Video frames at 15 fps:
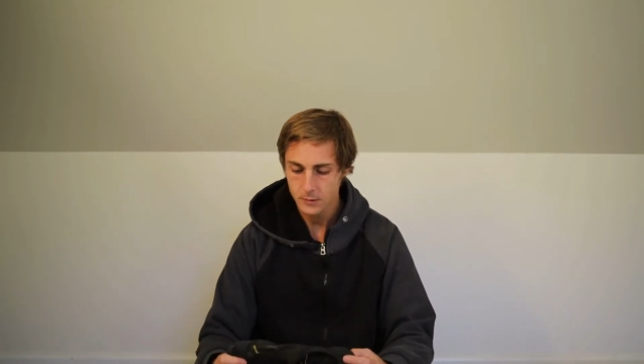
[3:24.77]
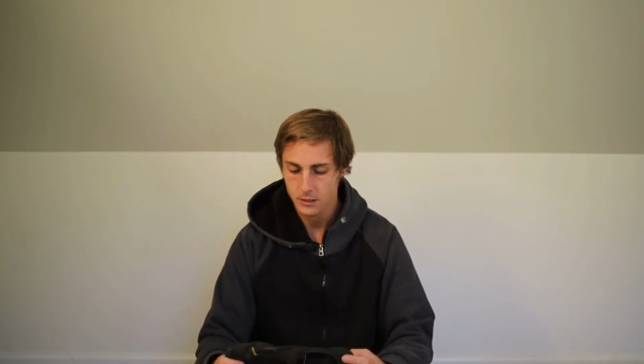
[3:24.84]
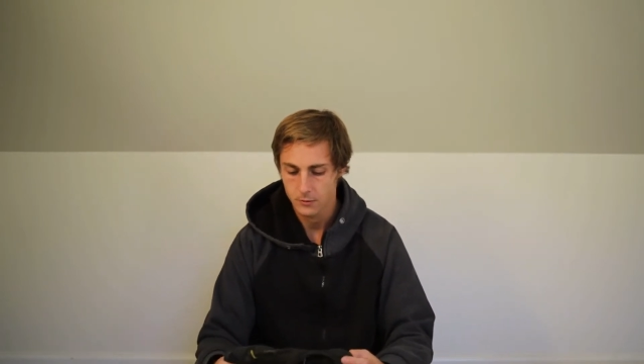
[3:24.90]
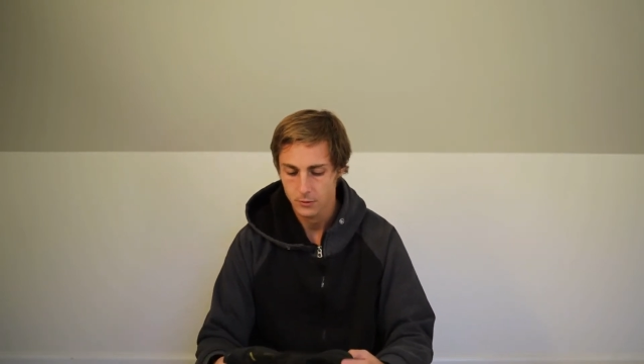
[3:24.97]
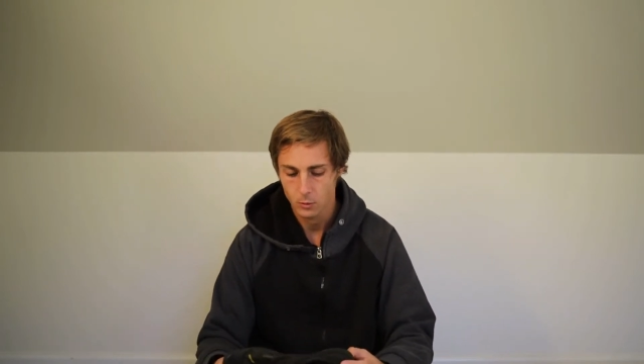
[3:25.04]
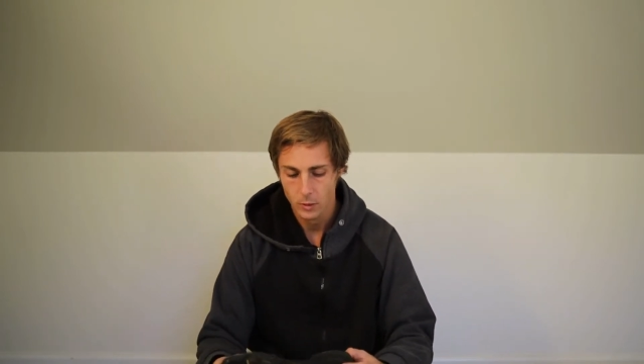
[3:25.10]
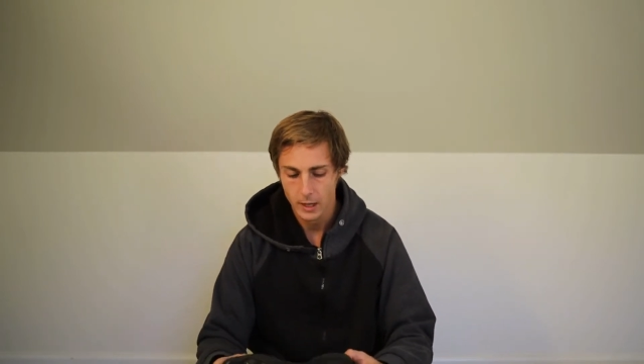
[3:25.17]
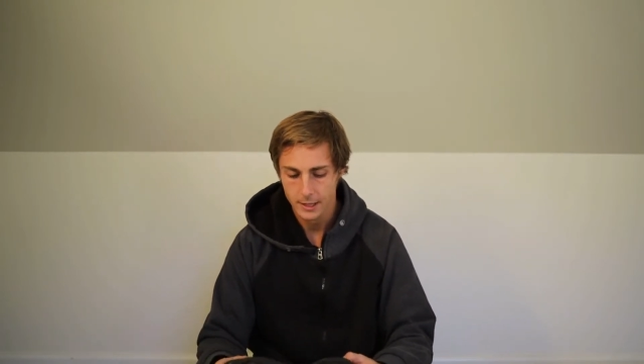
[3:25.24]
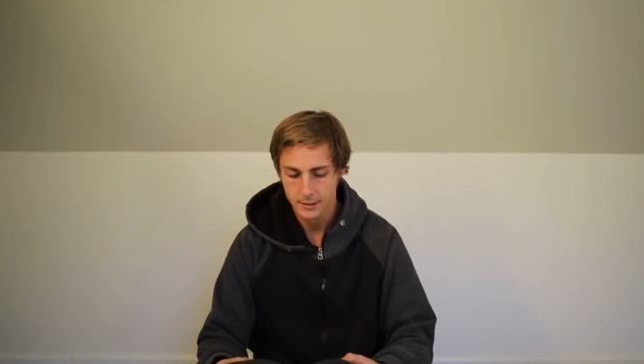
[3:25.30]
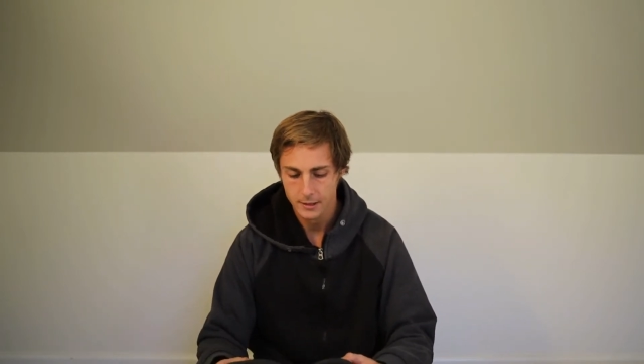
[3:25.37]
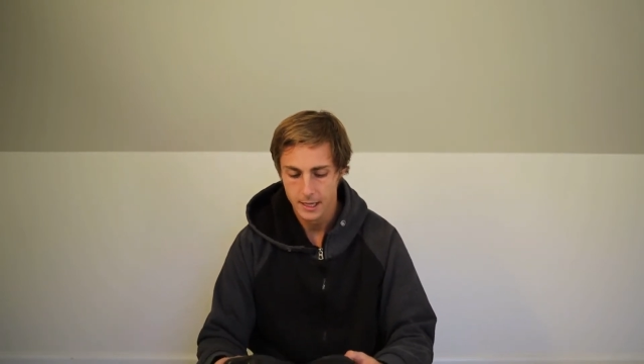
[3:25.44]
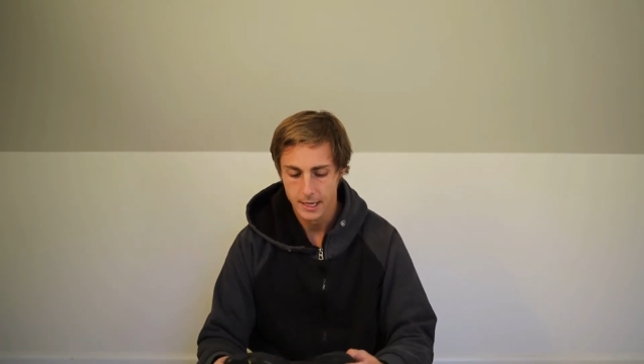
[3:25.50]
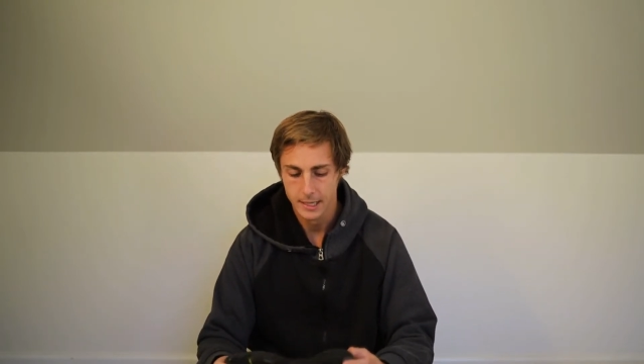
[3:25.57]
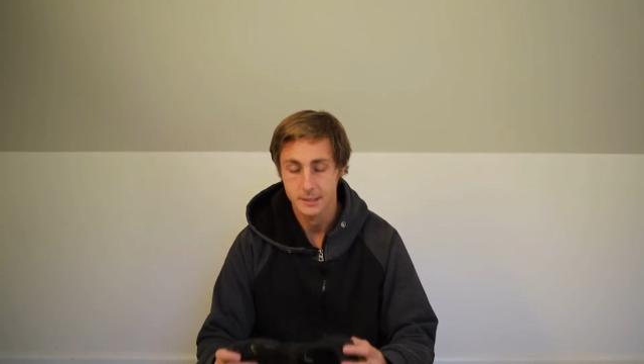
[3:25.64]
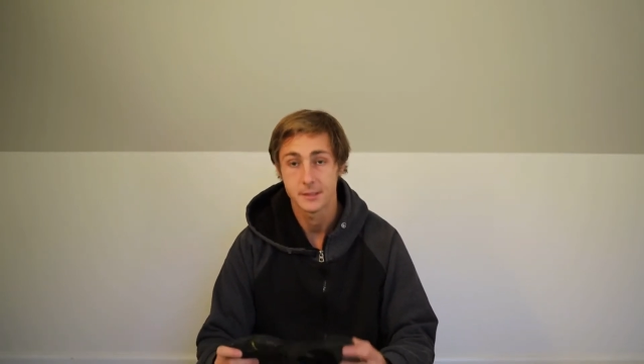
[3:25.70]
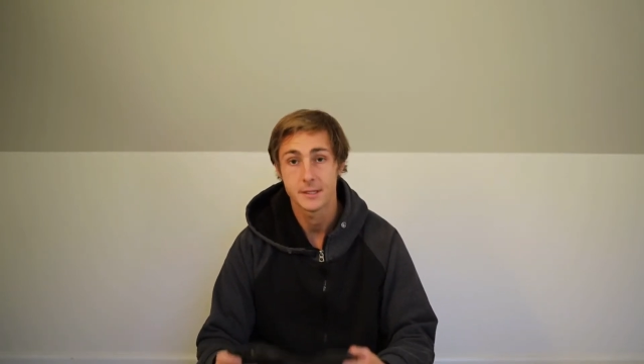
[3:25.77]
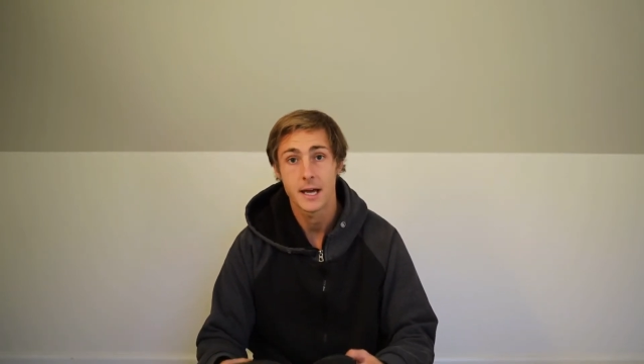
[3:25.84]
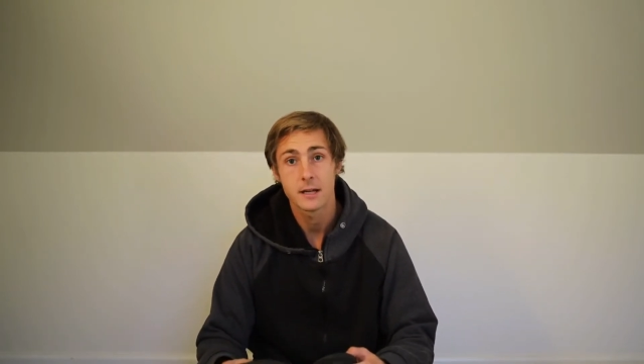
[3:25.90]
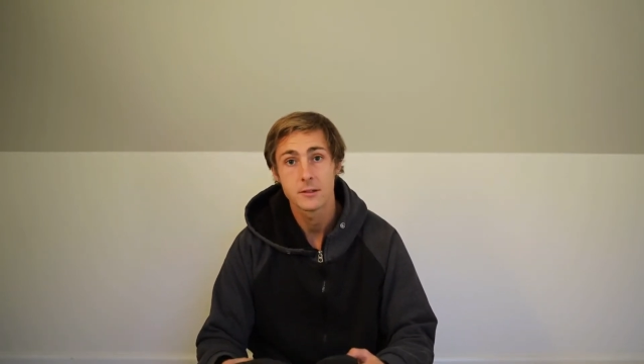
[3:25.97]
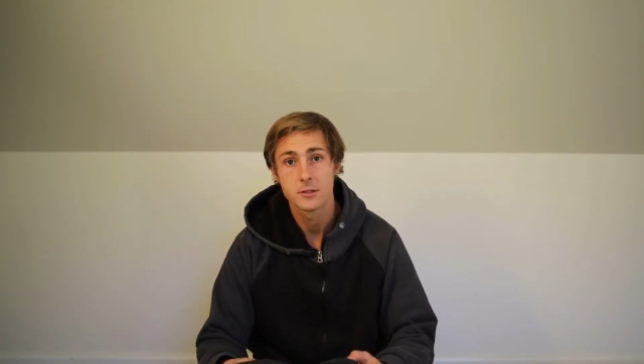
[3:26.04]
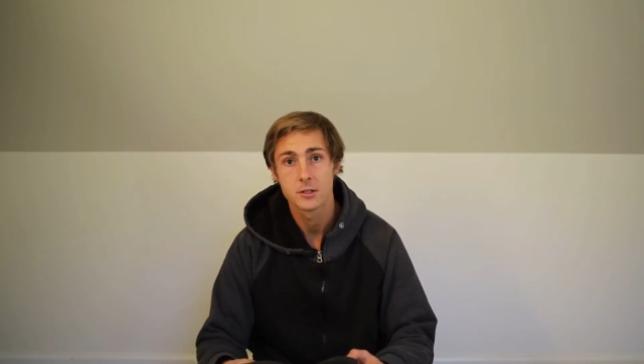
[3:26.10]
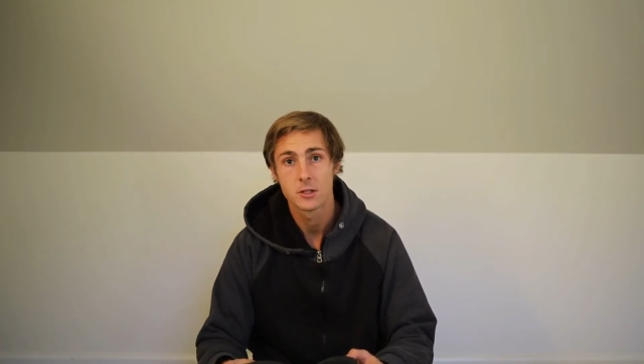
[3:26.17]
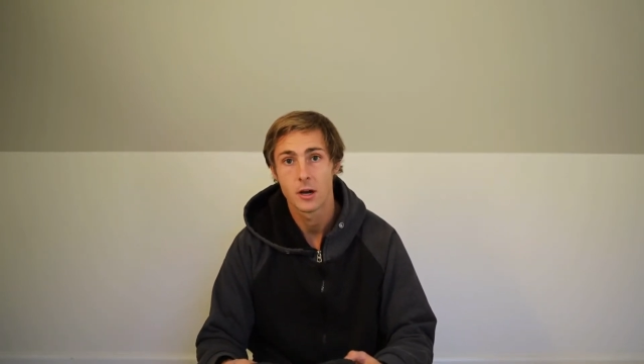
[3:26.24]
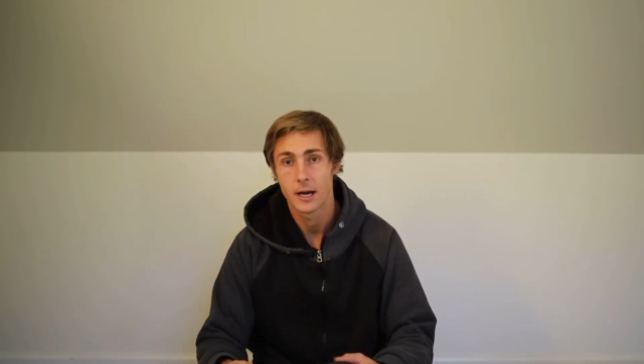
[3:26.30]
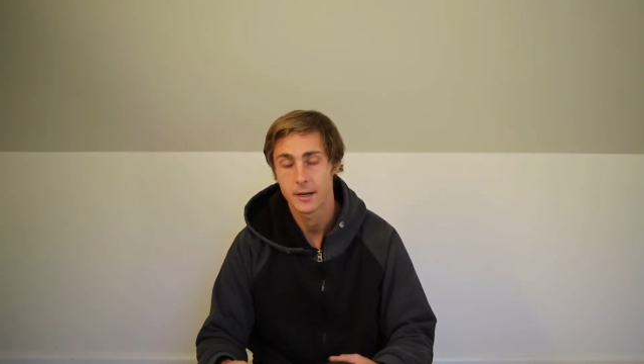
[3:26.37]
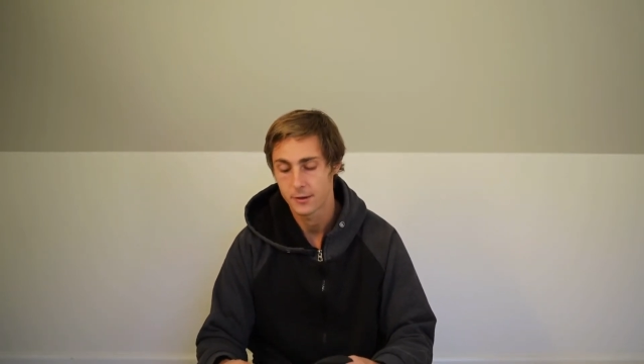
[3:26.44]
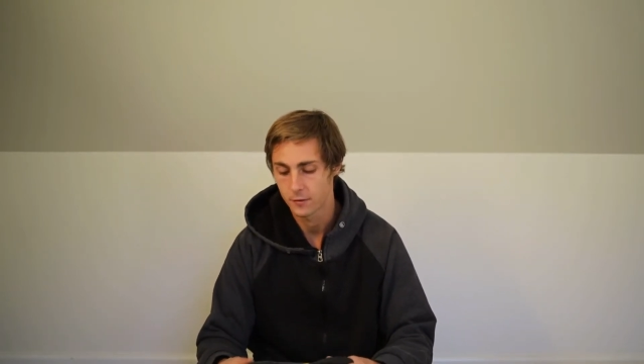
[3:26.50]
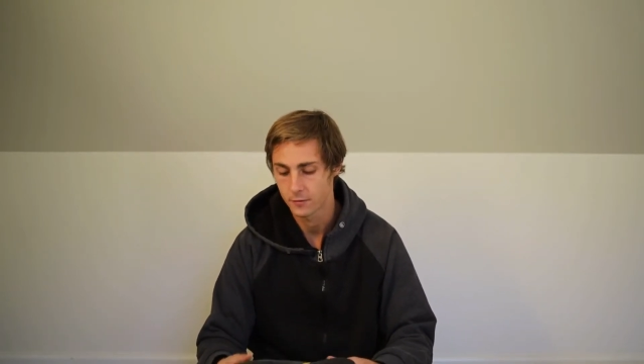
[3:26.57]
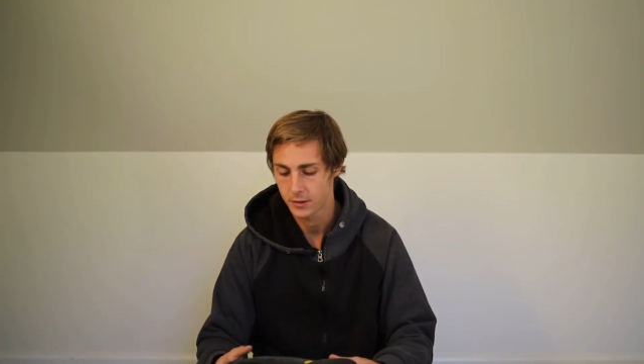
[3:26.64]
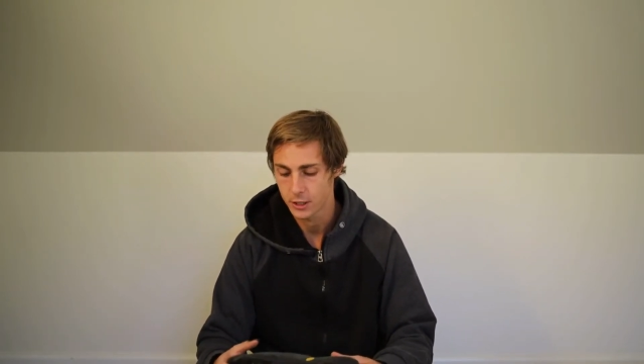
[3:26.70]
one downside
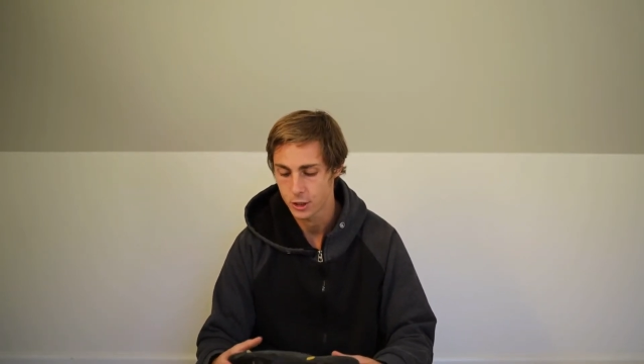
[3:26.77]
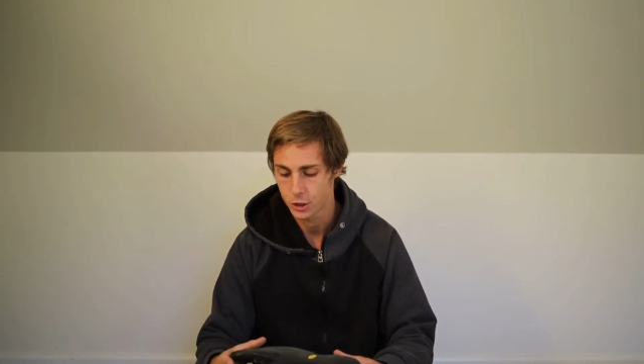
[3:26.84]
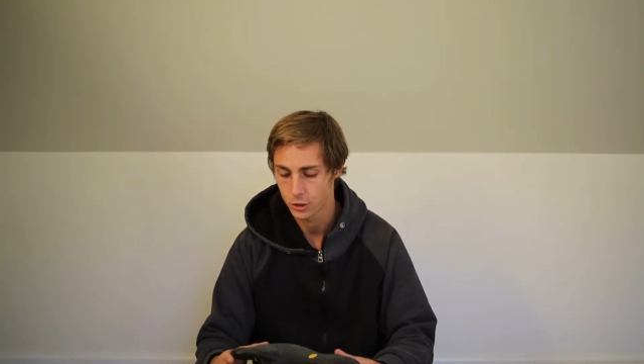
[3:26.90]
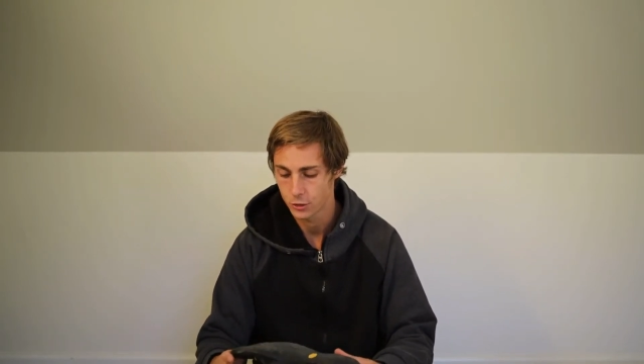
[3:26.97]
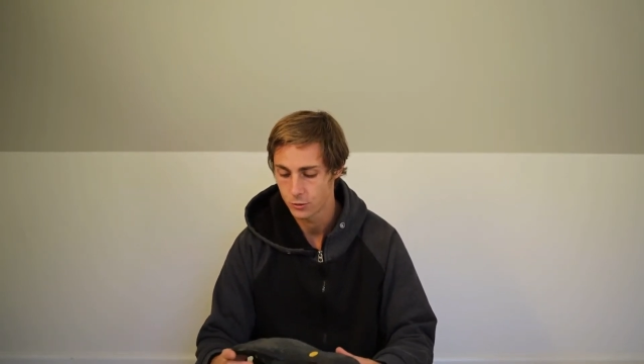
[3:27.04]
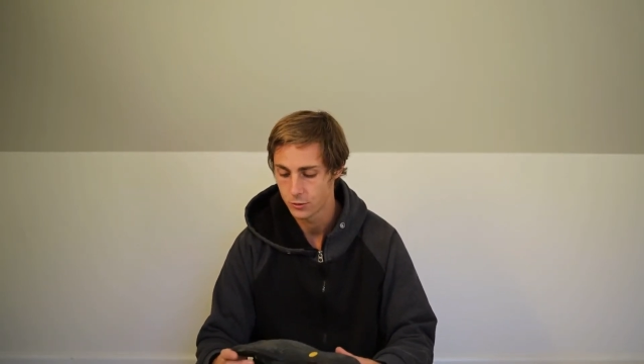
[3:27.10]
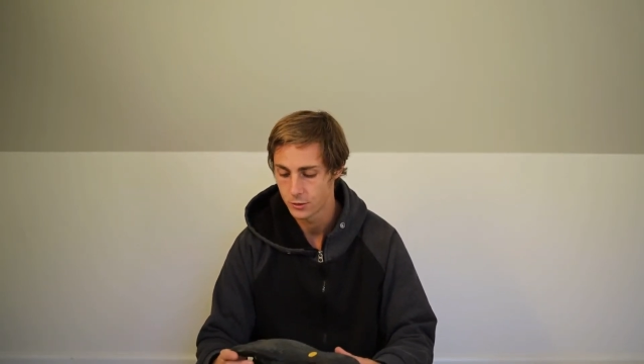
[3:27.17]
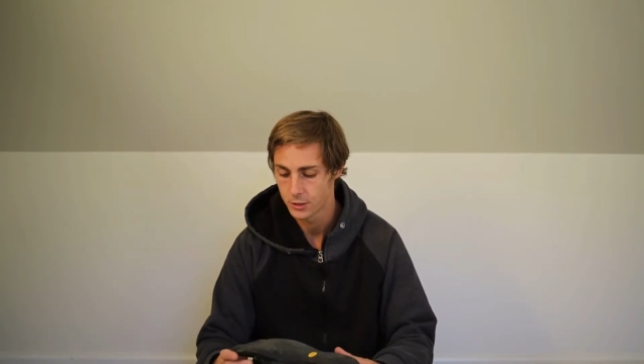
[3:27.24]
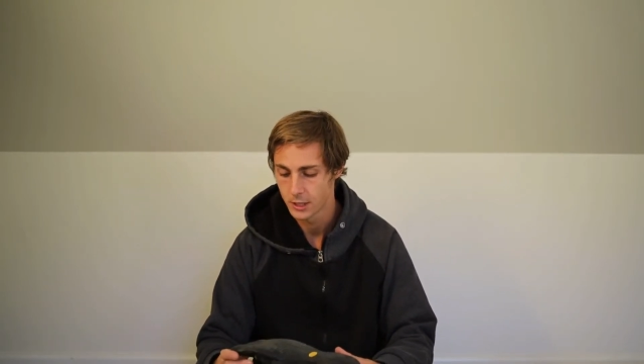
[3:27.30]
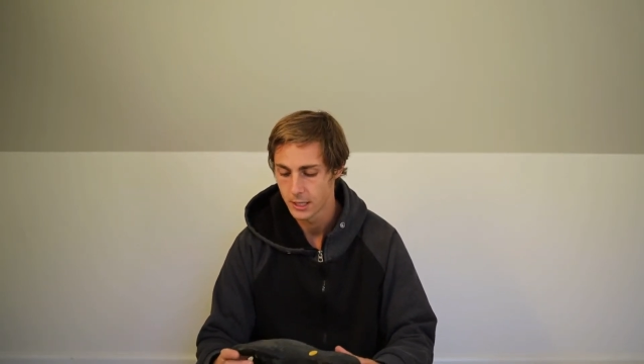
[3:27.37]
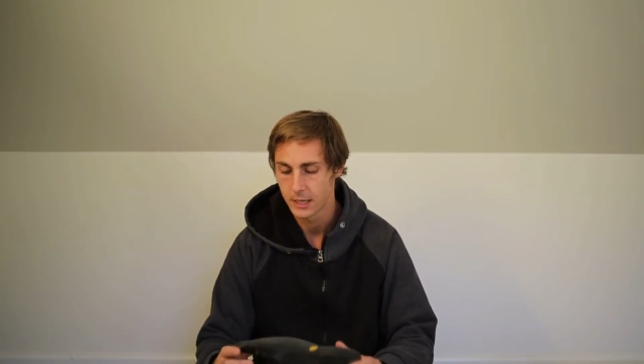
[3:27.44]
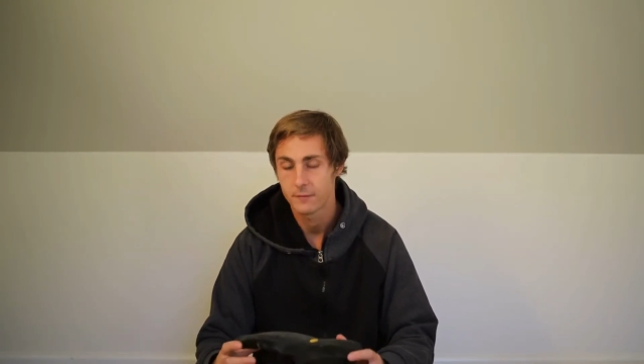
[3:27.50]
of these shoes